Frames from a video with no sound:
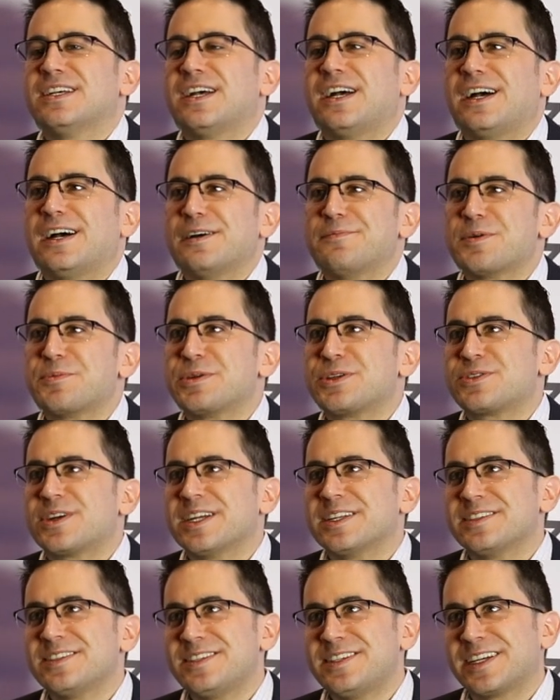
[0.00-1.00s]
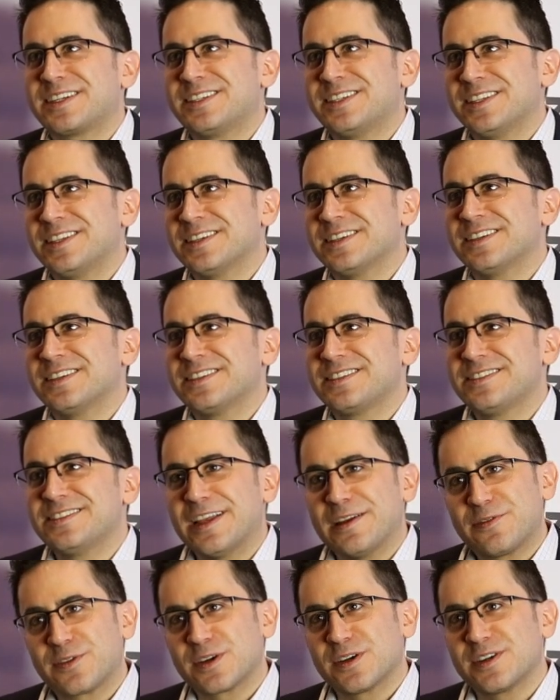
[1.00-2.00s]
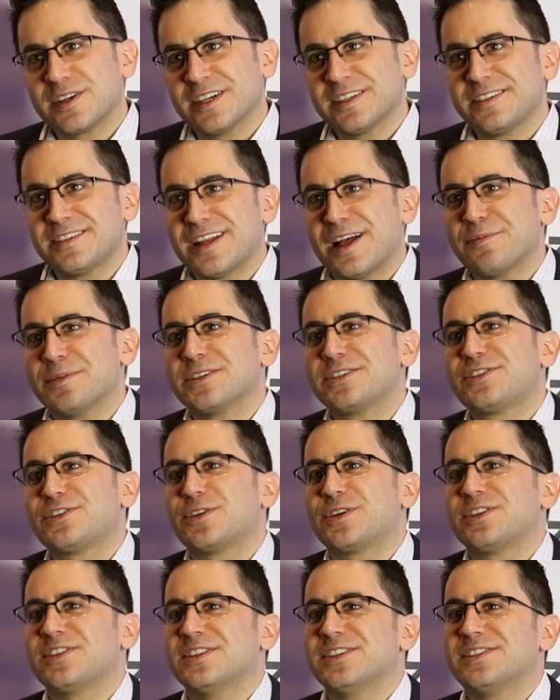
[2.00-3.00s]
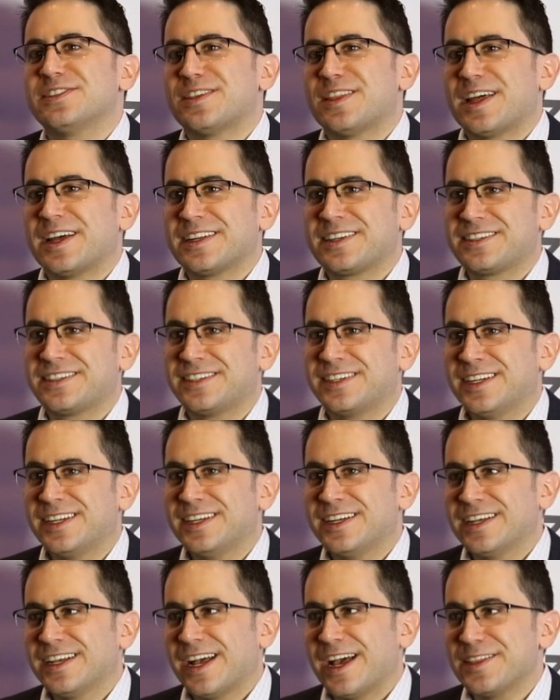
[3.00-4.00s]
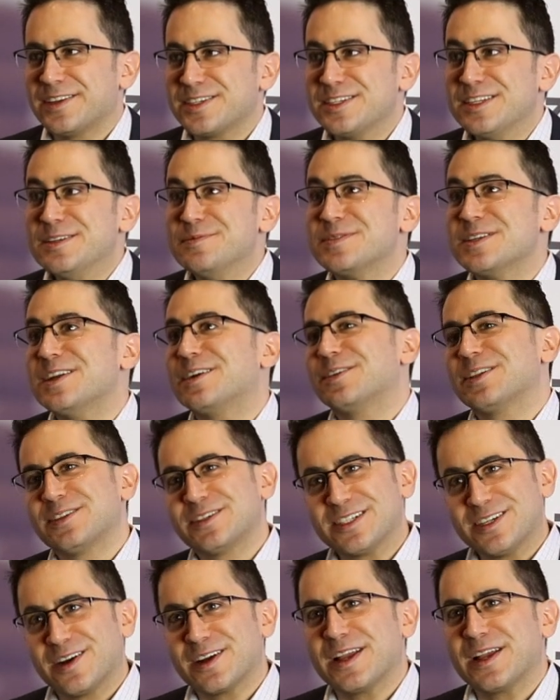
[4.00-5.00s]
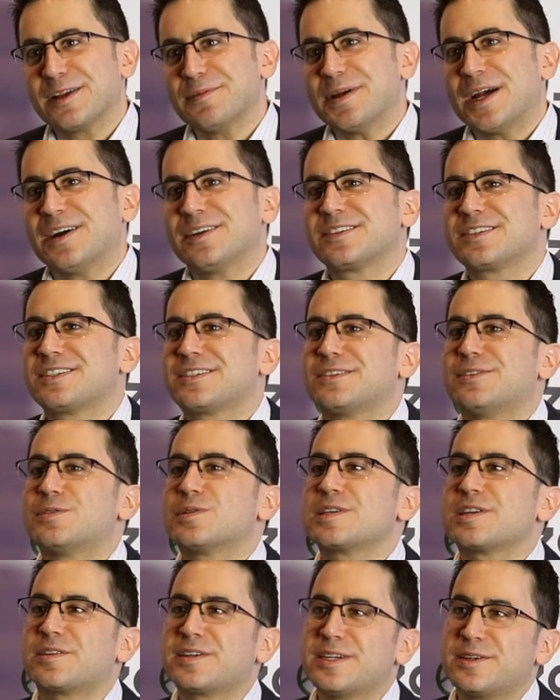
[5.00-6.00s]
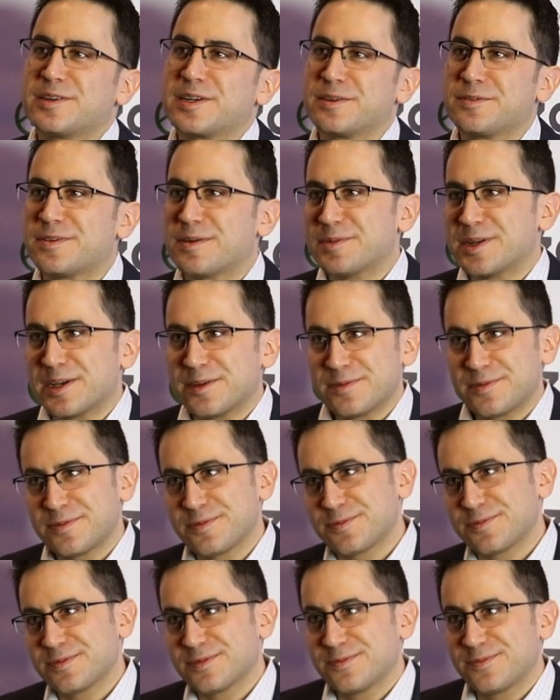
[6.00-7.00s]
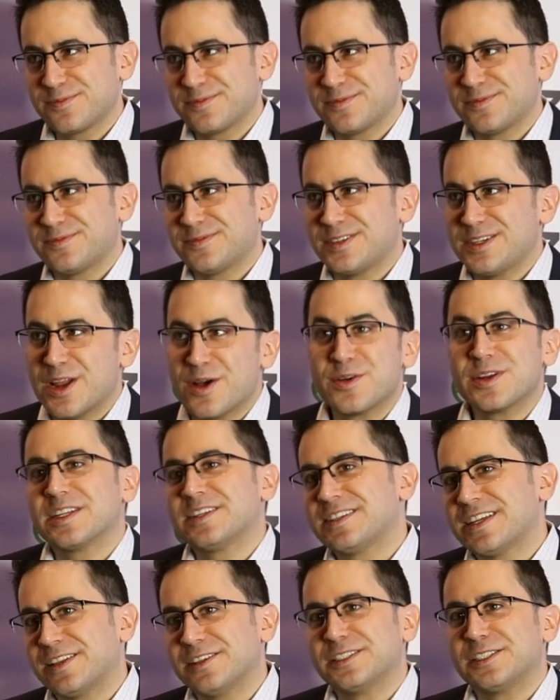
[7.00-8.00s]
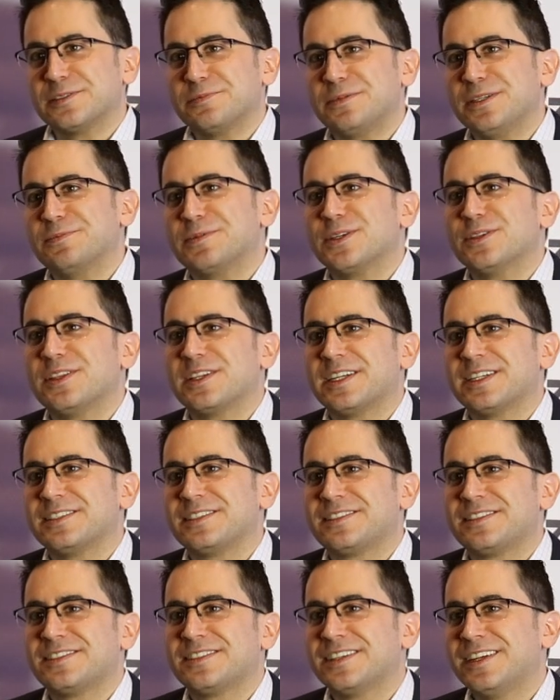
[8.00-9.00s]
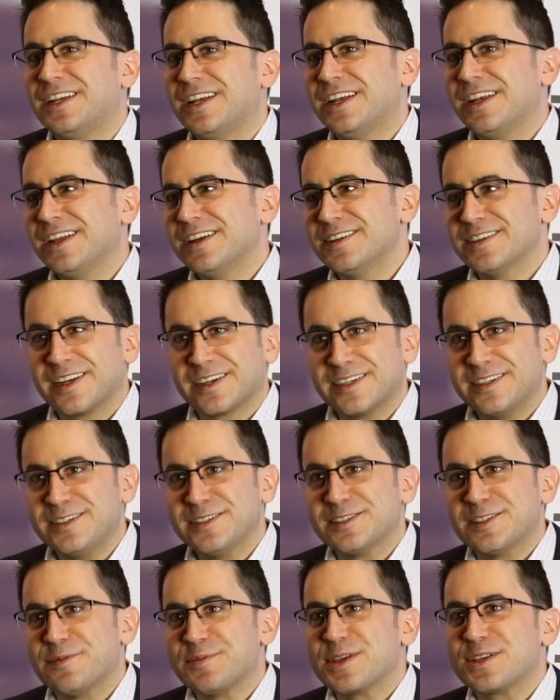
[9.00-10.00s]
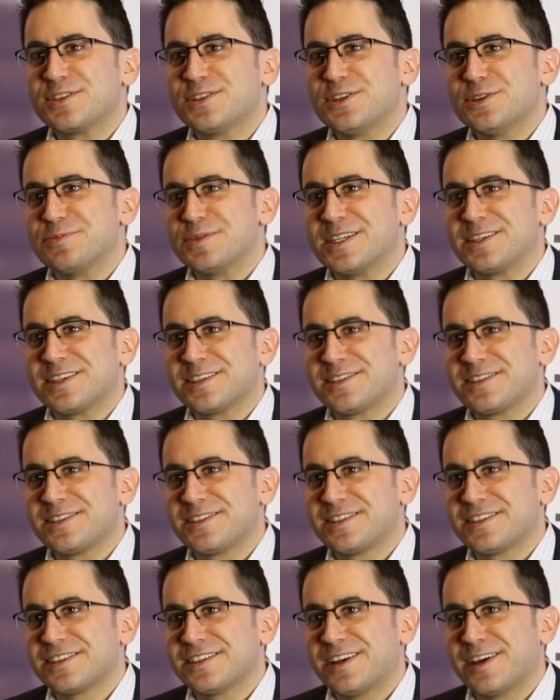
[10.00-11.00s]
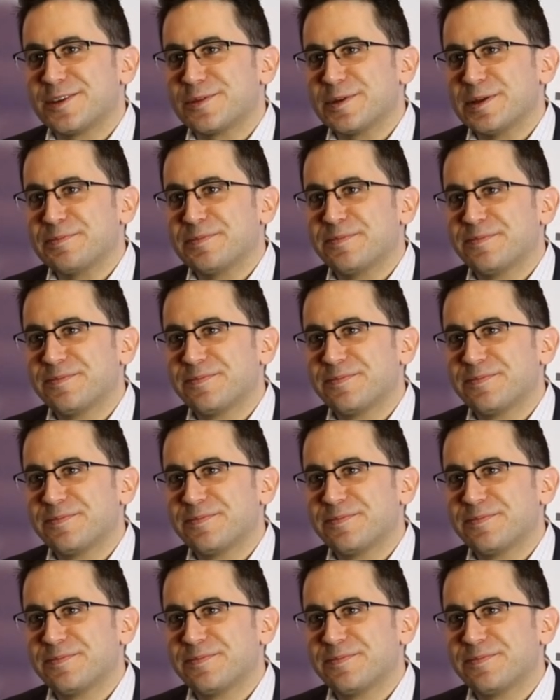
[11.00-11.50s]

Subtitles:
But we try and stick to the safer, established sources that either seem to know what they're talking about, or you're hearing it from enough known intelligent people that you're not going to do something stupid just on a whim.